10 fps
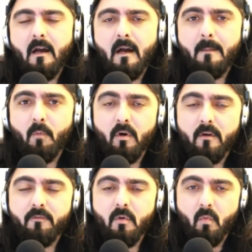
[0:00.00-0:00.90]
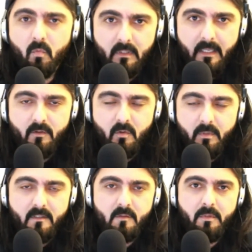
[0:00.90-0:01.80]
or if you like to be
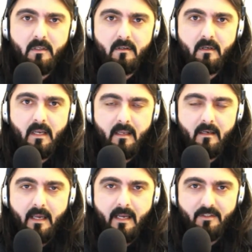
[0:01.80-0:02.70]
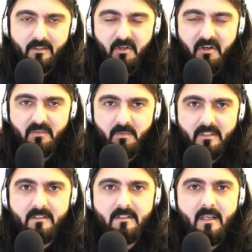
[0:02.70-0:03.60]
a speaker at Agile Talks with
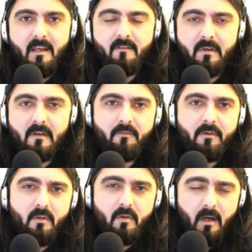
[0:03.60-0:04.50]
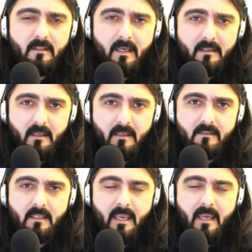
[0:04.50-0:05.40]
us, feel free to contact
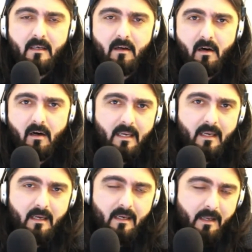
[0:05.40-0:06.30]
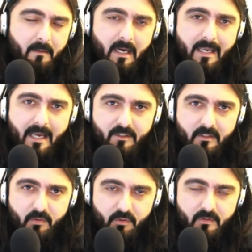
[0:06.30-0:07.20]
us at
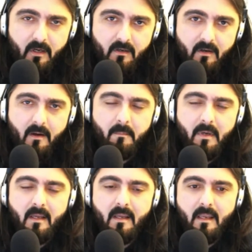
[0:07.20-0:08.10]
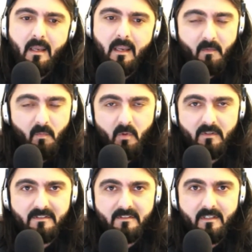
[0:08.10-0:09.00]
rk@myagilegurus.com, and we'll
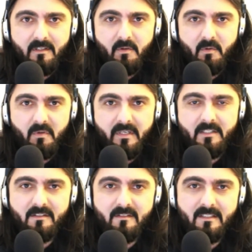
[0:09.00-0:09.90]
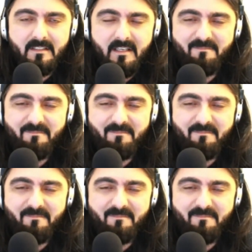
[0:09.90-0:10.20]
see you next week this time.